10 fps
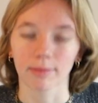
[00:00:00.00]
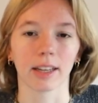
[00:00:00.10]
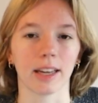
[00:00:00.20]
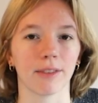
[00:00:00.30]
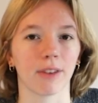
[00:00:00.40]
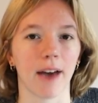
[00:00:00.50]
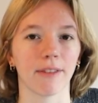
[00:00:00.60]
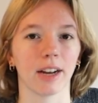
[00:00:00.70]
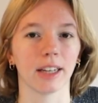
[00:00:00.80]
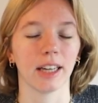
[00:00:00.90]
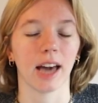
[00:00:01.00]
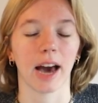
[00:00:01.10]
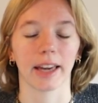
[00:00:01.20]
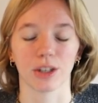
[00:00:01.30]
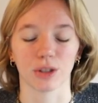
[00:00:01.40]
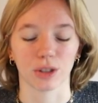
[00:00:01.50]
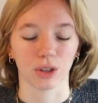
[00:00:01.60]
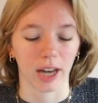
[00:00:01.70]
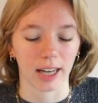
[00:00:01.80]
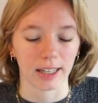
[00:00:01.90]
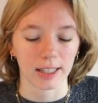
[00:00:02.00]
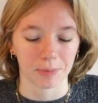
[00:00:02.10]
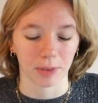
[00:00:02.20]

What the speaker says: if I have an idea, I can just look at it.